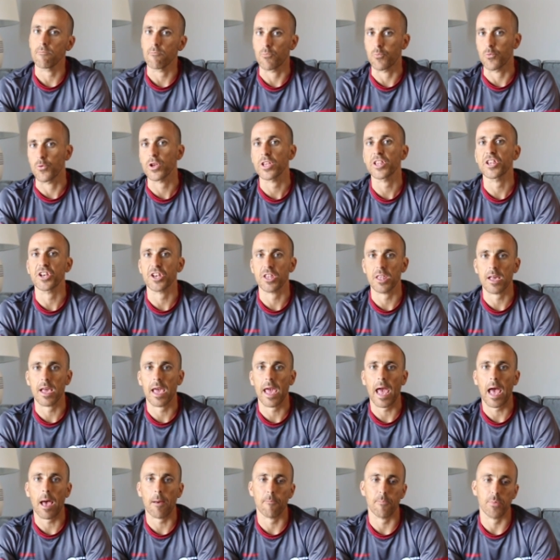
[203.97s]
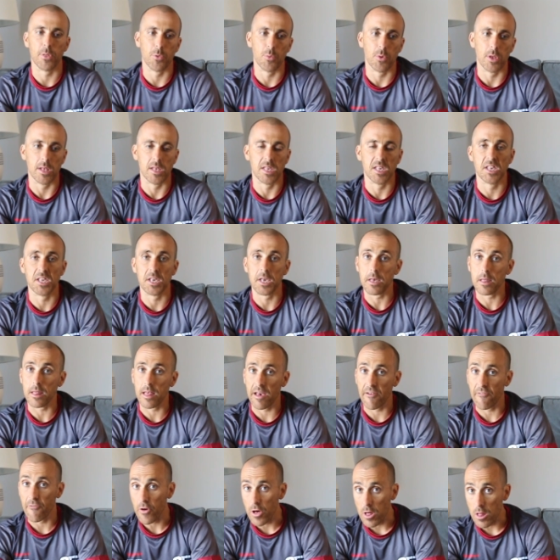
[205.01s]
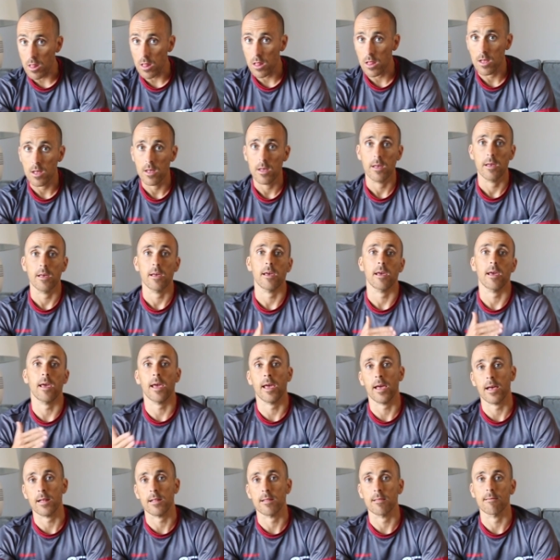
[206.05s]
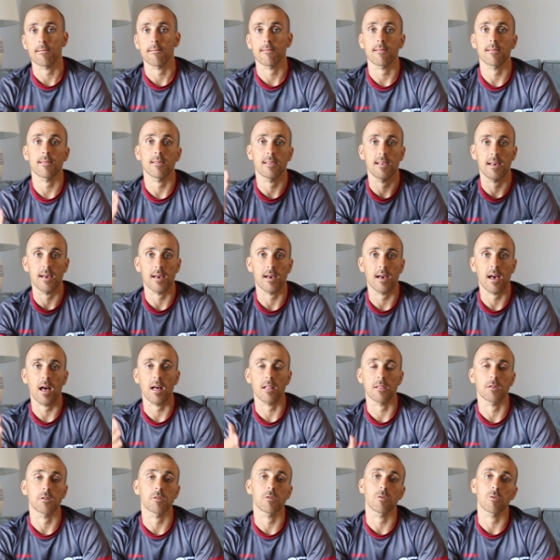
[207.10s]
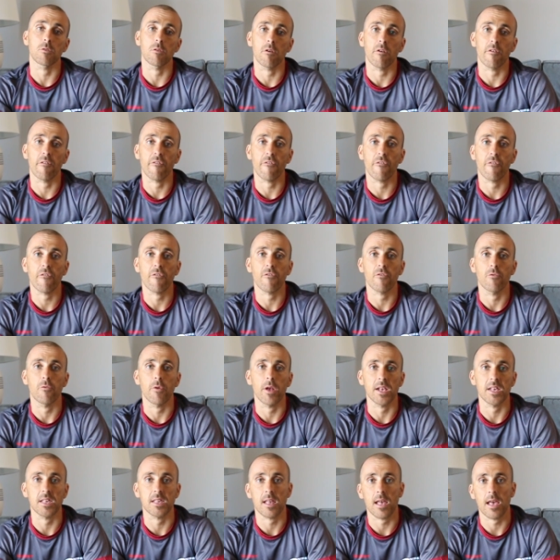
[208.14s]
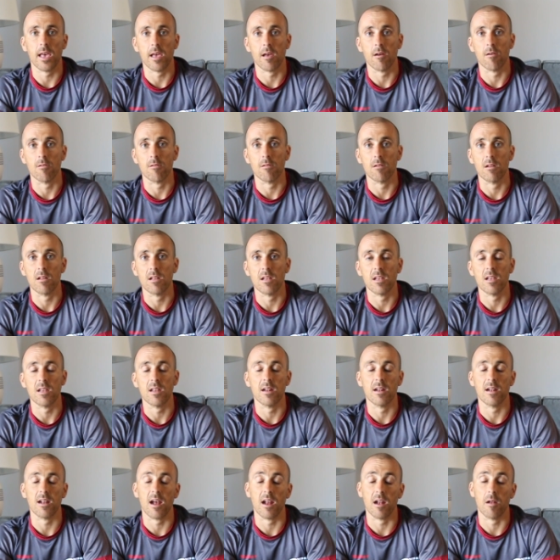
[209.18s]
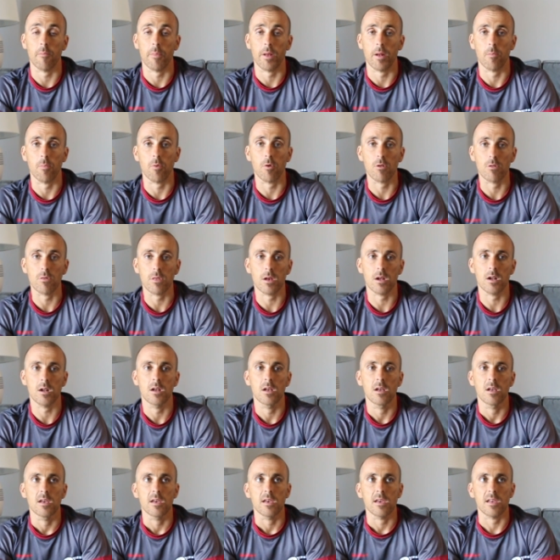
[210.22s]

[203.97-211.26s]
bridged the gap between sea level and the altitude of race day in IRONMAN Boulder,